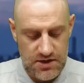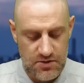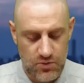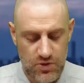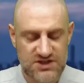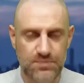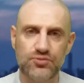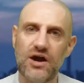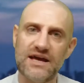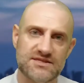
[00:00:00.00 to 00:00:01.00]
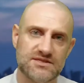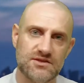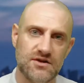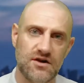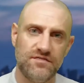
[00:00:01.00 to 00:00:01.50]
What's the price
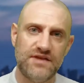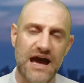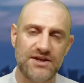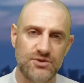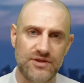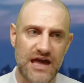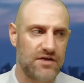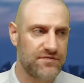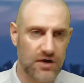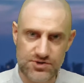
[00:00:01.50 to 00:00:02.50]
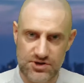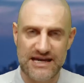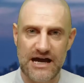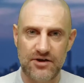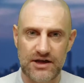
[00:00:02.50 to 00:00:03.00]
of not doing that, of
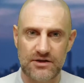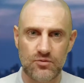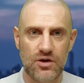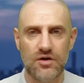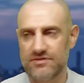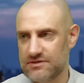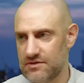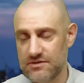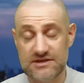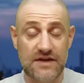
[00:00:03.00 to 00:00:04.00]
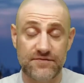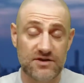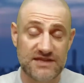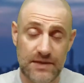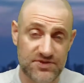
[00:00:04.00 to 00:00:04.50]
undercounting? Well, take, for
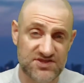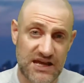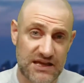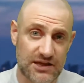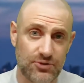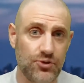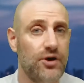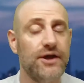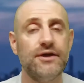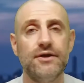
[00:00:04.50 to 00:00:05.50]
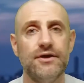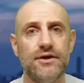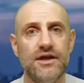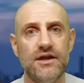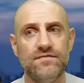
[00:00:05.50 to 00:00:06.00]
example, the state of Illinois.
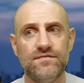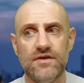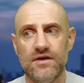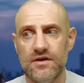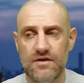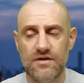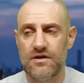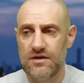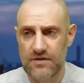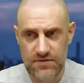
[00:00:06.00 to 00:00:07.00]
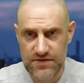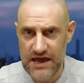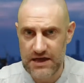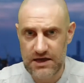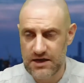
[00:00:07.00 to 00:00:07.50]
If
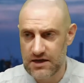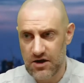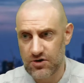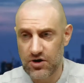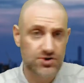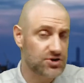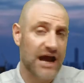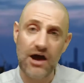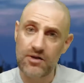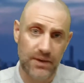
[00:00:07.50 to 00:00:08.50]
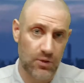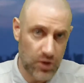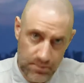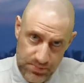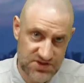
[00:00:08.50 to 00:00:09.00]
they are undercounted by
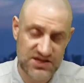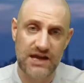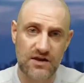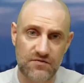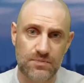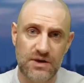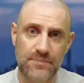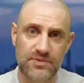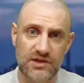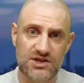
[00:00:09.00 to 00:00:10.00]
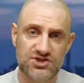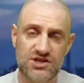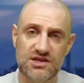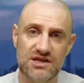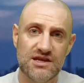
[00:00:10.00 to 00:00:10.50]
1% of their
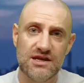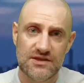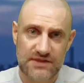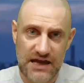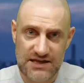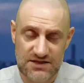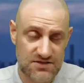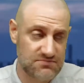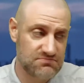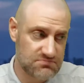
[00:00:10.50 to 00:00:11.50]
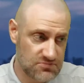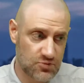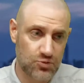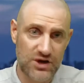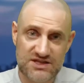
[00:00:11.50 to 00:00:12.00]
population, they
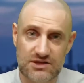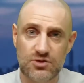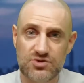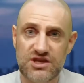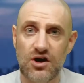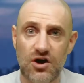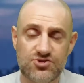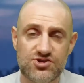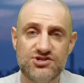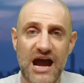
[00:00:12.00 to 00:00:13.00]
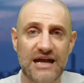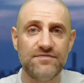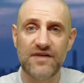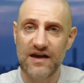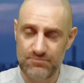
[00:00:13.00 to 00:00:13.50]
risk losing
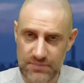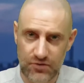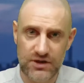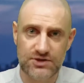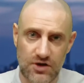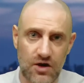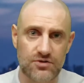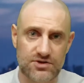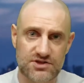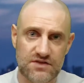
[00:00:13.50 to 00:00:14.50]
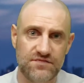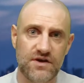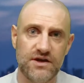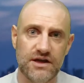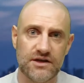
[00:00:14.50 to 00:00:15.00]
$195 million in
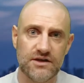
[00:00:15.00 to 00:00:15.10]
funding.